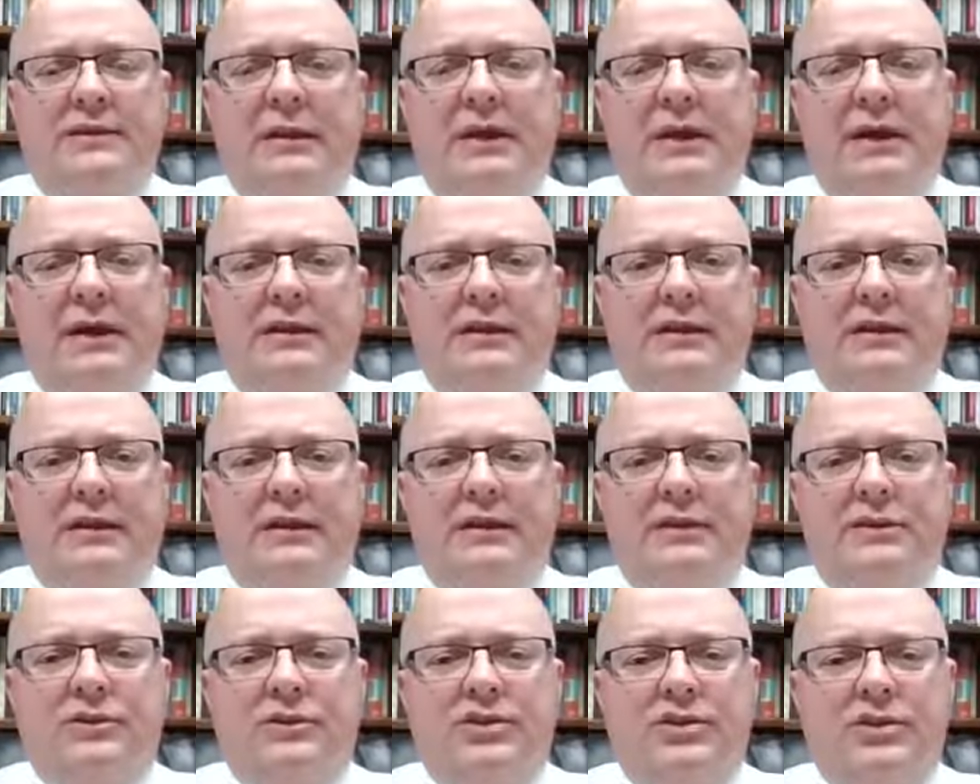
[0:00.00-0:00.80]
is that
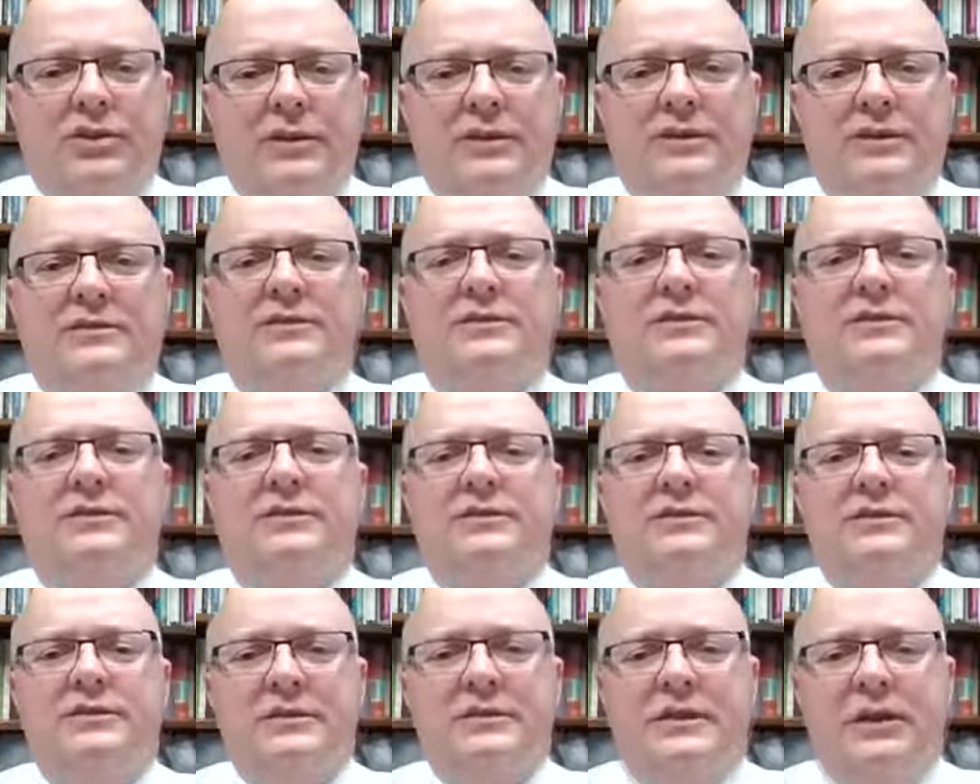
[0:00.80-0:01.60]

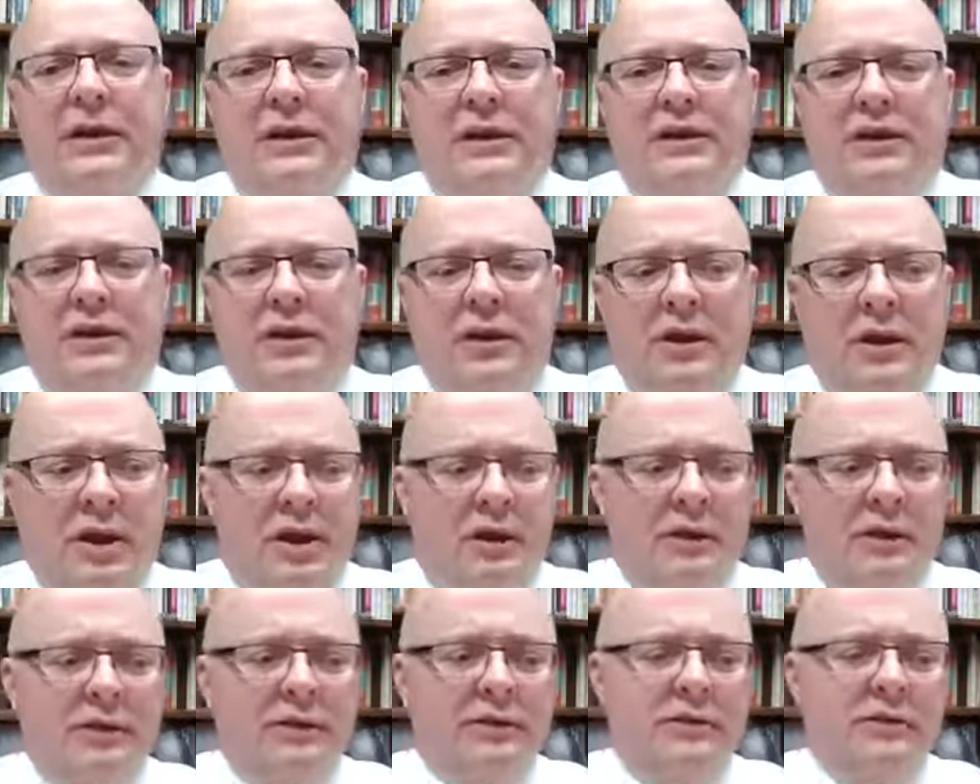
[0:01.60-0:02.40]
Jesus
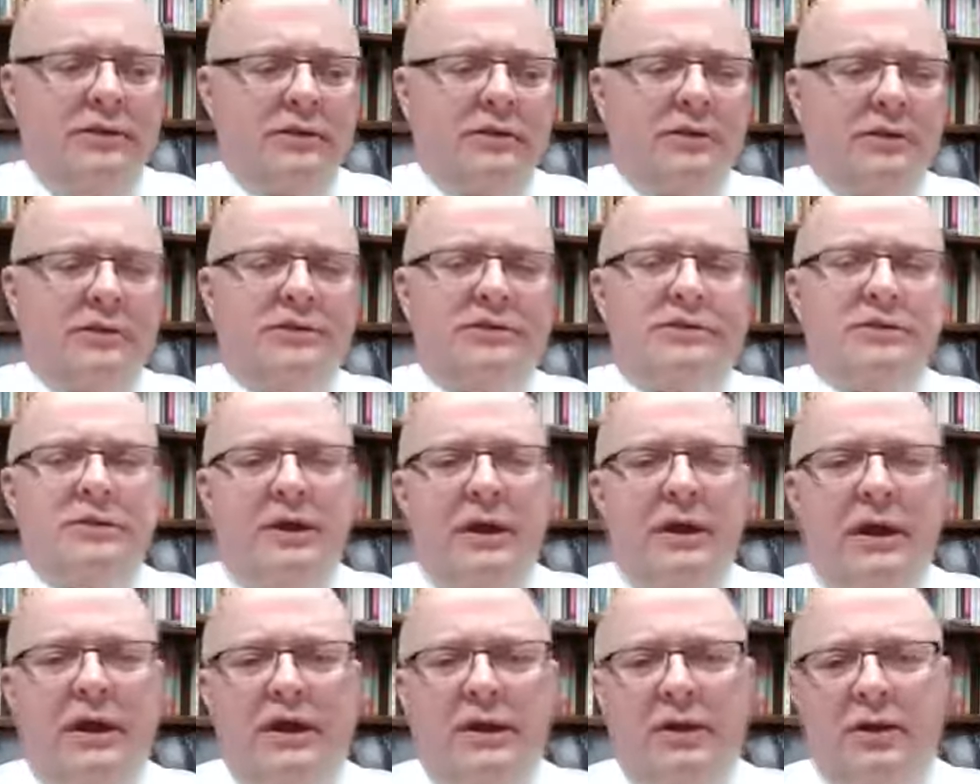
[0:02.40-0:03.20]

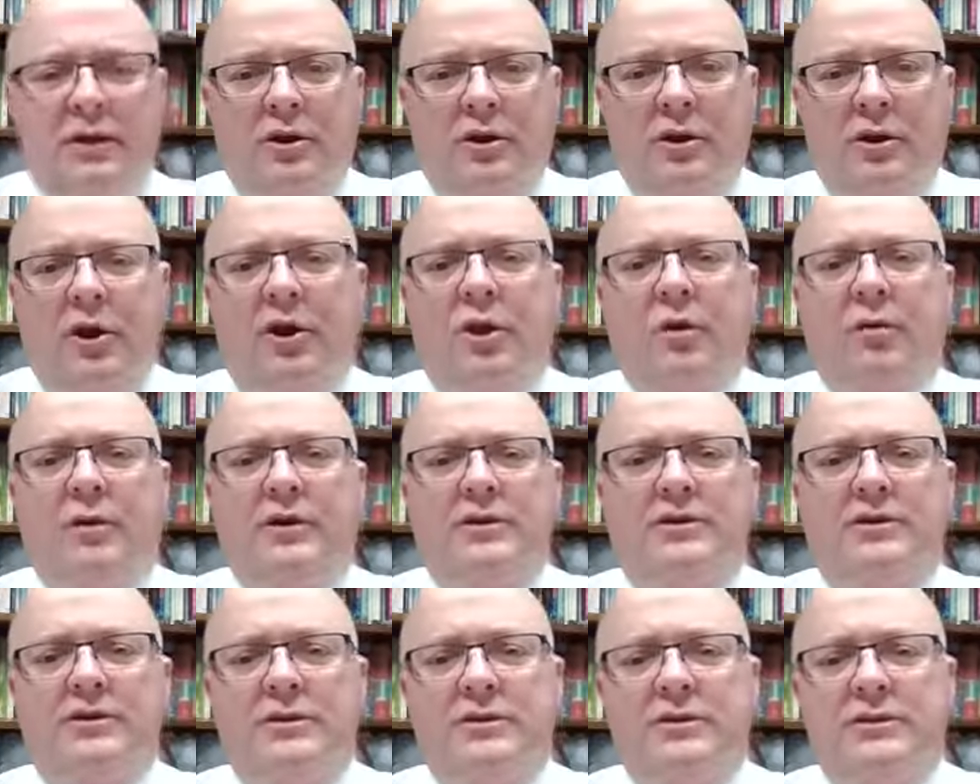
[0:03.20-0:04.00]
acknowledges and
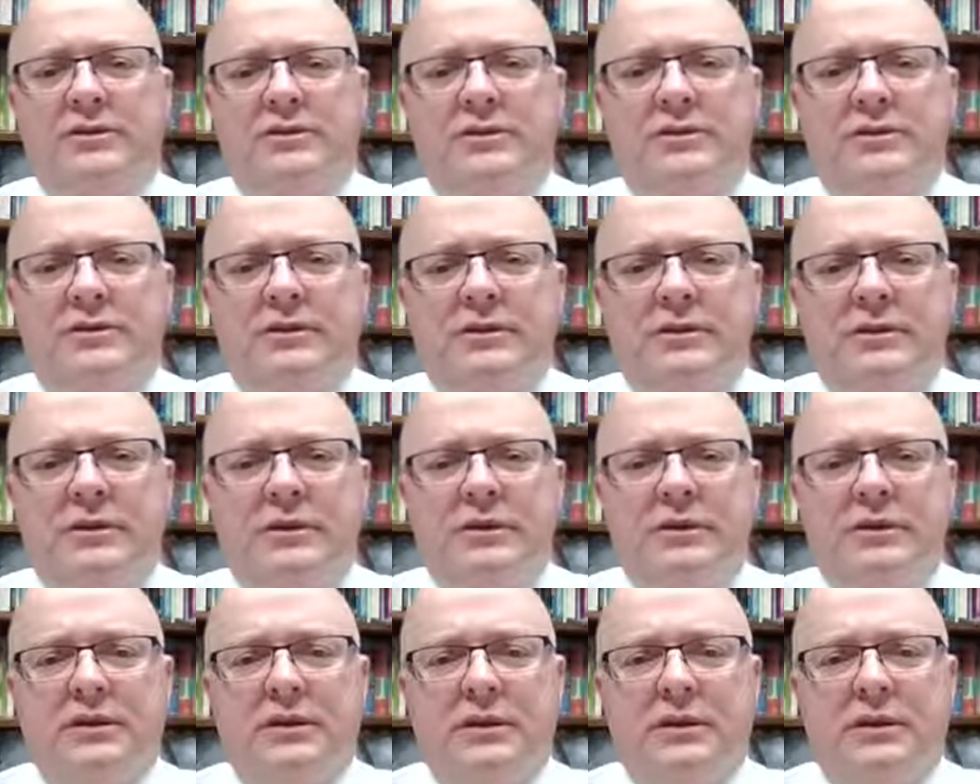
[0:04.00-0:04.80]
encourages
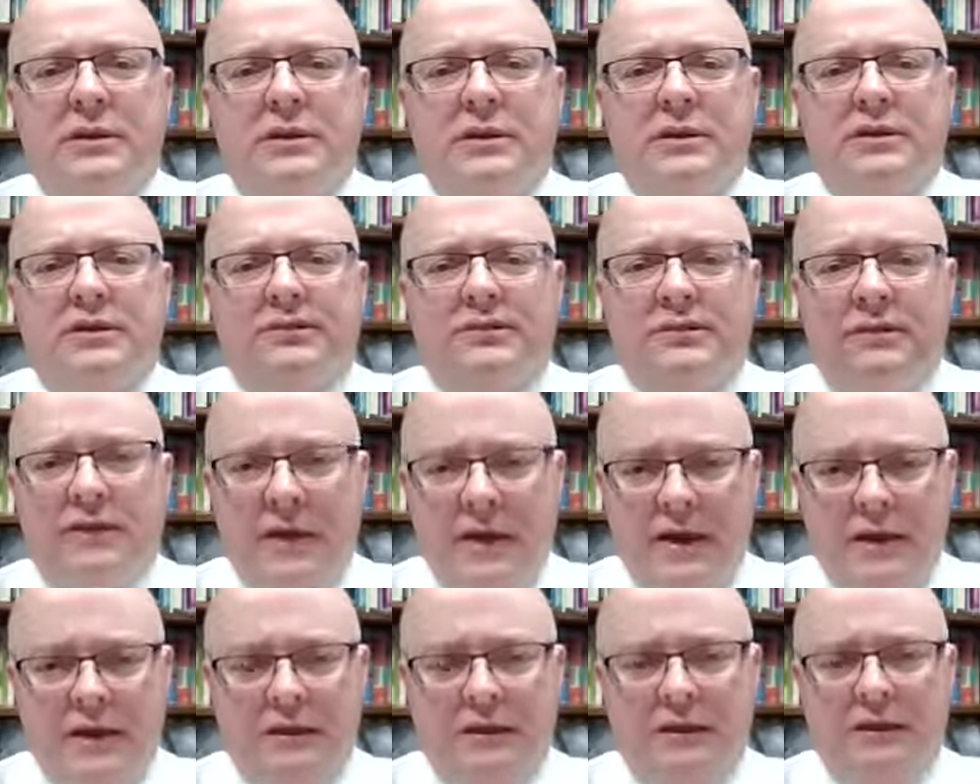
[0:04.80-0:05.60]

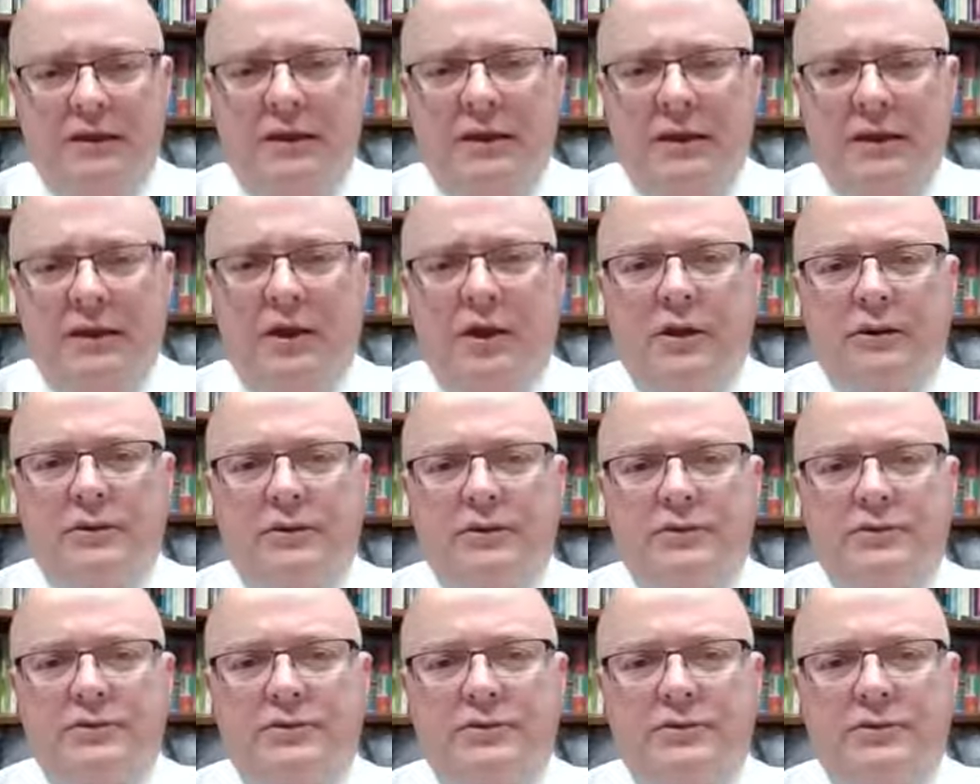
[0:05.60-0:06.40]
faith in
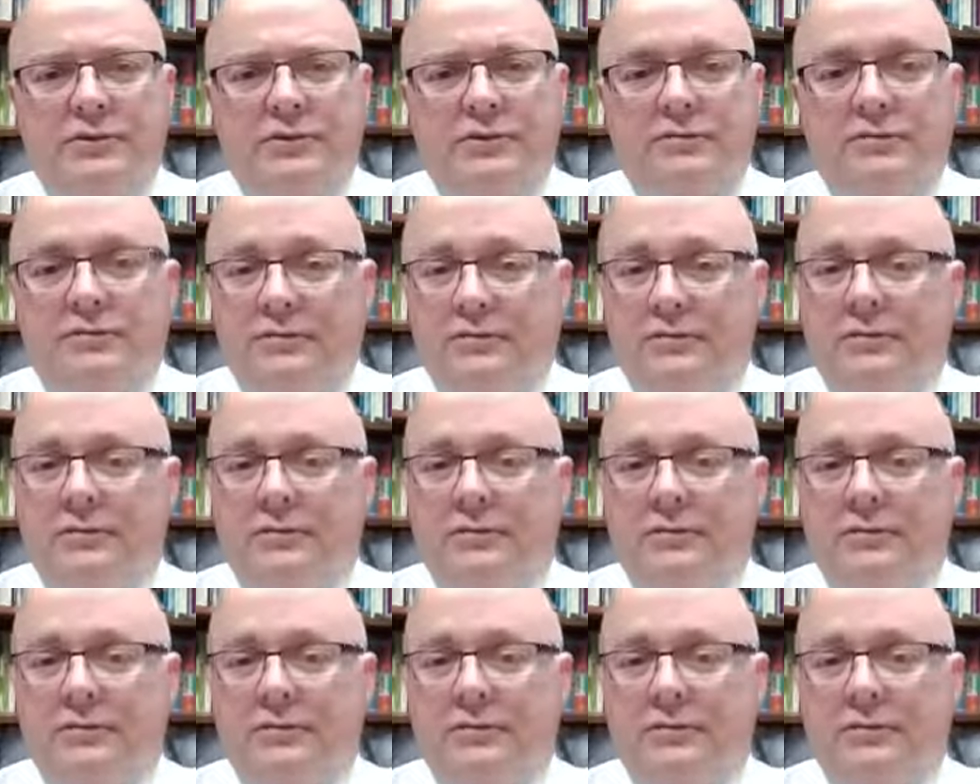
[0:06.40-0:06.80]
others.